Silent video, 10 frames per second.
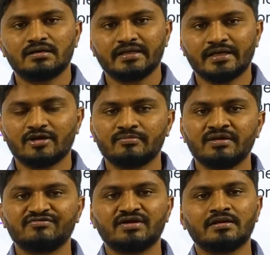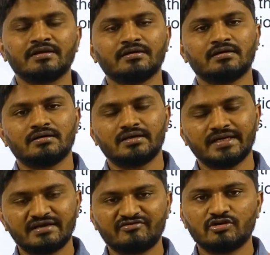economy. If the
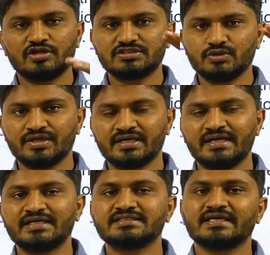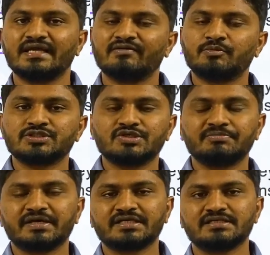rate of dollar is going high, it is again having positive
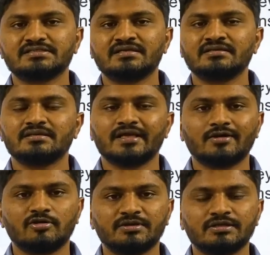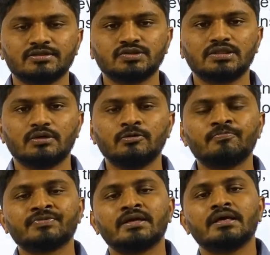implications on the economy. So
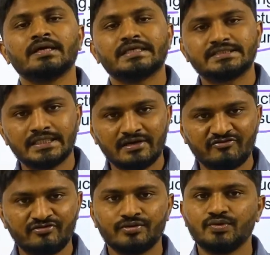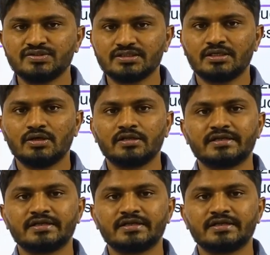now, instead of using the dollar